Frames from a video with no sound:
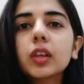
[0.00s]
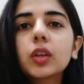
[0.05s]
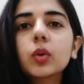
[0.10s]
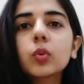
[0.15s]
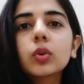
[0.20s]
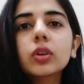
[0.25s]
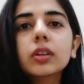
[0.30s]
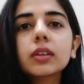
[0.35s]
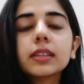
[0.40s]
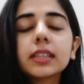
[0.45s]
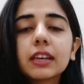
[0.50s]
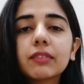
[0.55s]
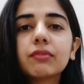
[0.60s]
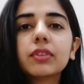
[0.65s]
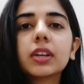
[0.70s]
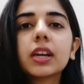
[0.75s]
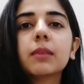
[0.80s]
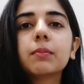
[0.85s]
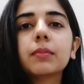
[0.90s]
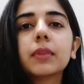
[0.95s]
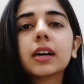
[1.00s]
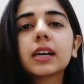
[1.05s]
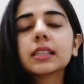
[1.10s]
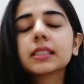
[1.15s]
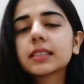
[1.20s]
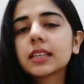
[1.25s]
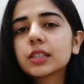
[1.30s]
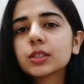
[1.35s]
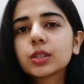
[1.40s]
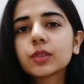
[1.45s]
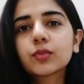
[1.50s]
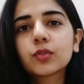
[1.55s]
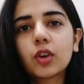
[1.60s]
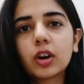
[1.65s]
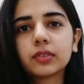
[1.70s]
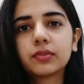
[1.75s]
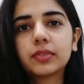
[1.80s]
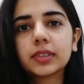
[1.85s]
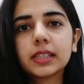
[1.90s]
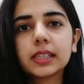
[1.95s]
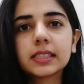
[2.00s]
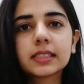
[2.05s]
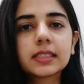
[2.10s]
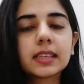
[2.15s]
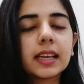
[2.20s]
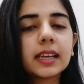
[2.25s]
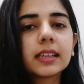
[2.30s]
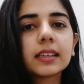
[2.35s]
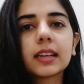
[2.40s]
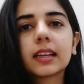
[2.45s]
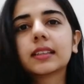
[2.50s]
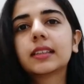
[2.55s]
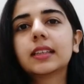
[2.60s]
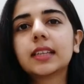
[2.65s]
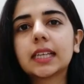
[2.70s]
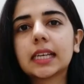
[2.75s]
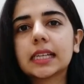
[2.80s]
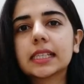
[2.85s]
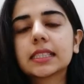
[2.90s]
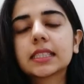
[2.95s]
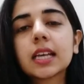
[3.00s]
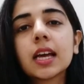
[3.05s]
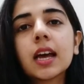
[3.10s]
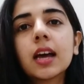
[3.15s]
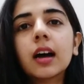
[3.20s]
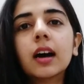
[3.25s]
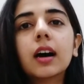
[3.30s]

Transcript: you develop a sense of confidence like nothing else.